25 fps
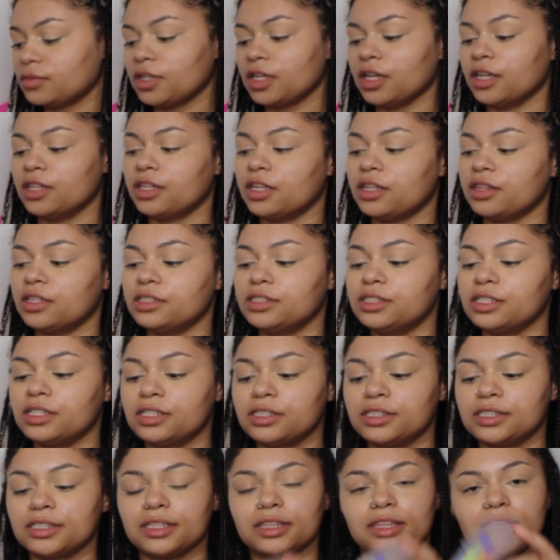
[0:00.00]
And then this
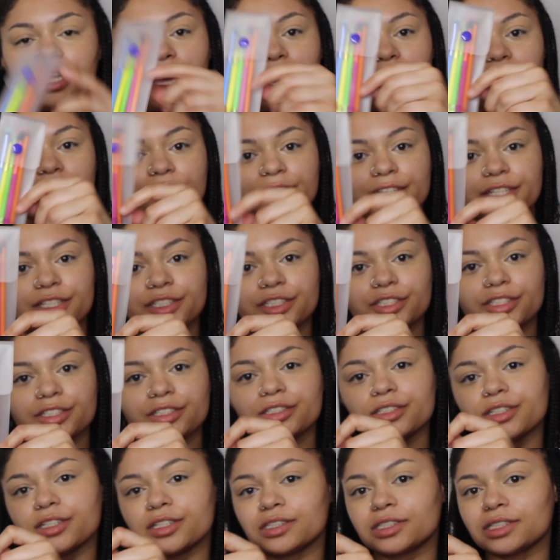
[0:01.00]
is
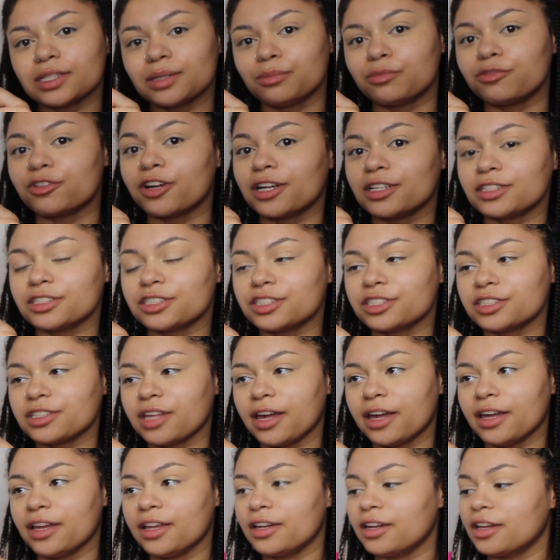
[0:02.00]
Lavish. It's a brush
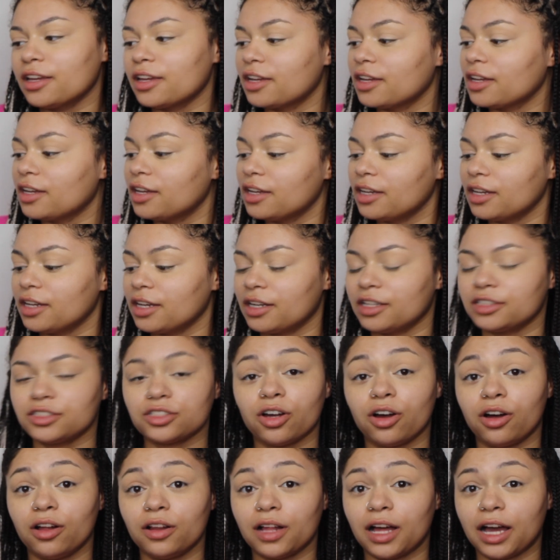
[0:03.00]
set and it's
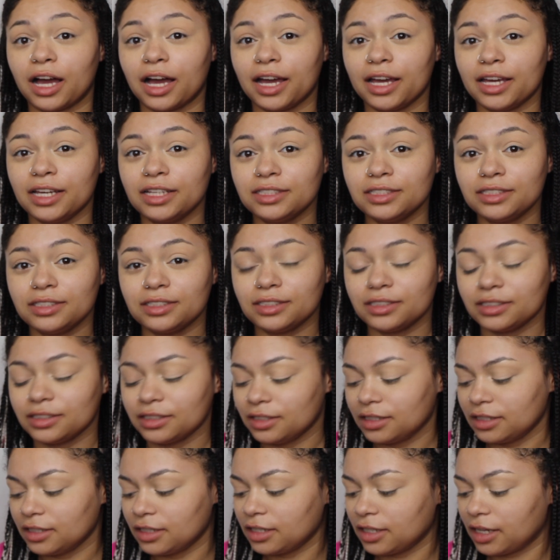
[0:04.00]
all eyes.
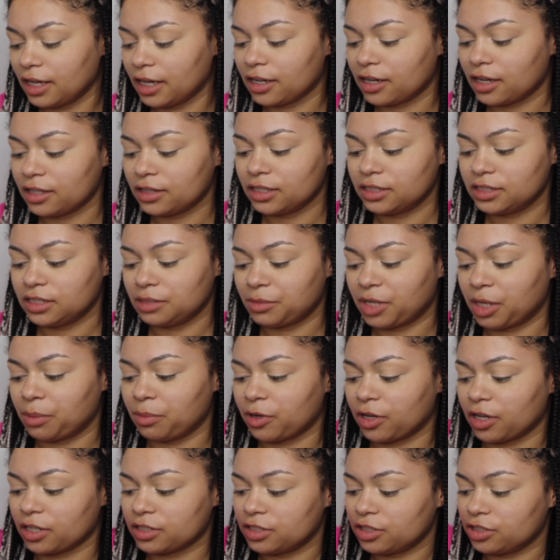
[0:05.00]
I got this in my
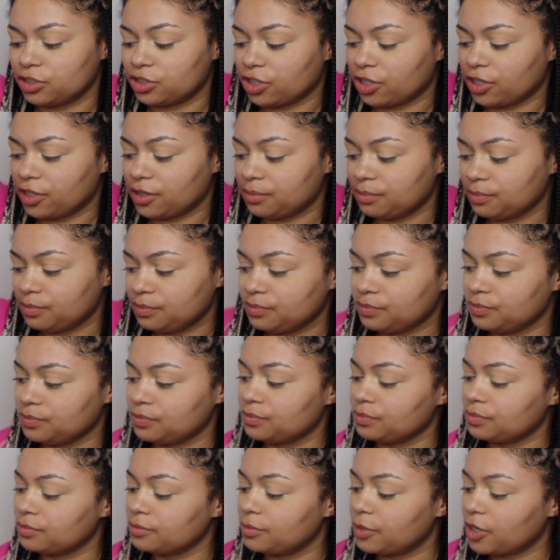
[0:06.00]
BoxyCharm
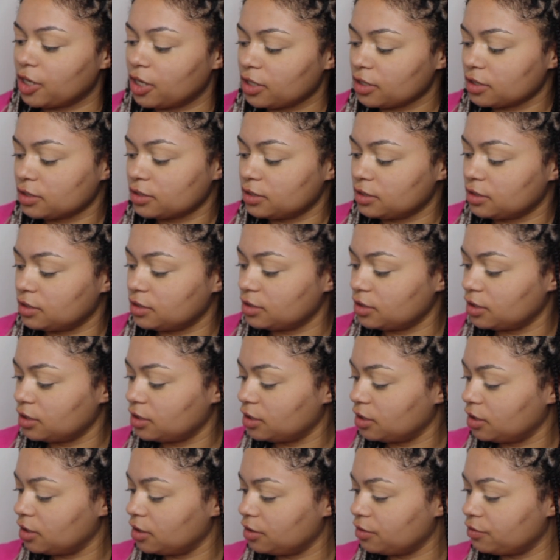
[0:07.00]
box
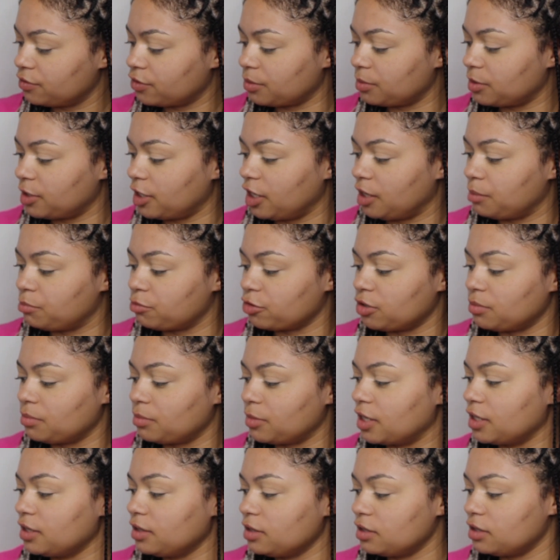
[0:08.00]
from the April
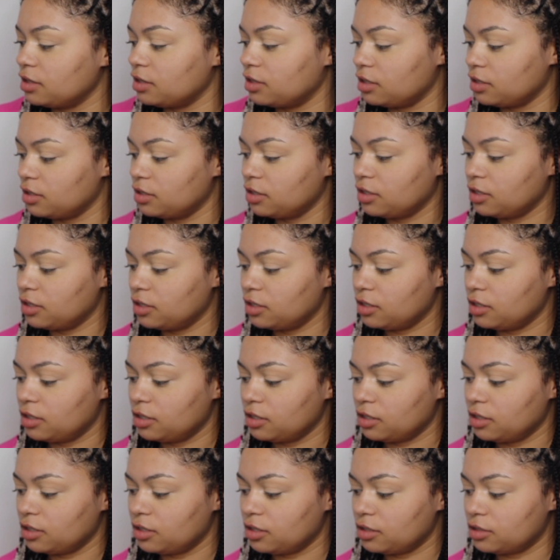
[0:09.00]
month.
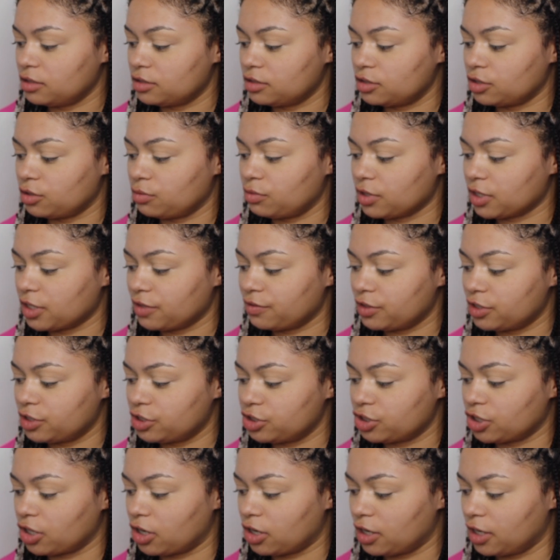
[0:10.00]
So we'll give it a
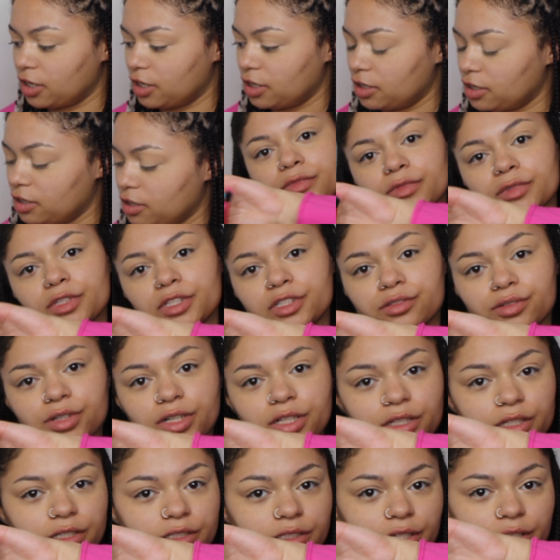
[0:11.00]
shot. This is what
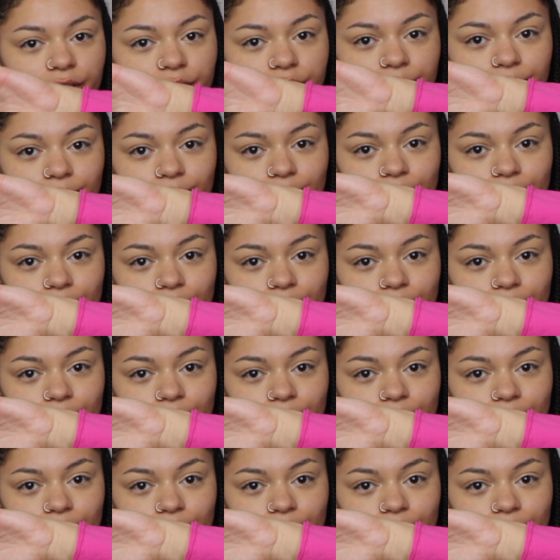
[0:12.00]
it looks like.